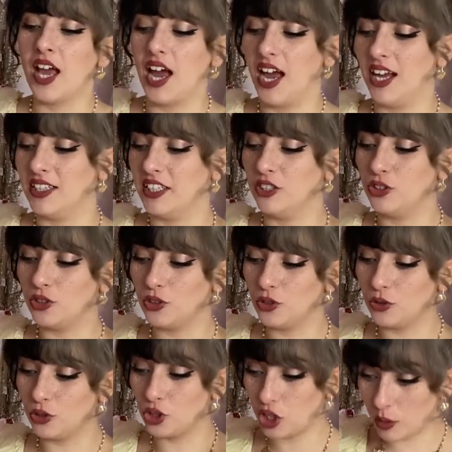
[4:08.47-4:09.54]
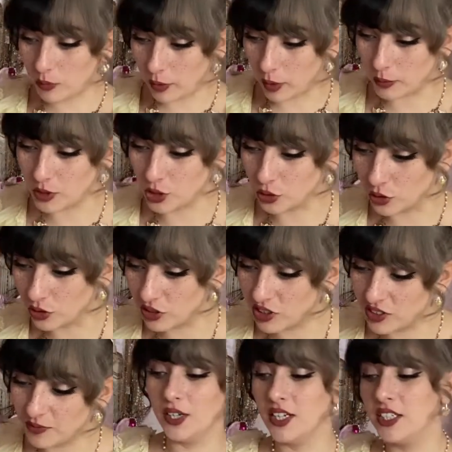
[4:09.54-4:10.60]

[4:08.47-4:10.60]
and they do chub rub shorts.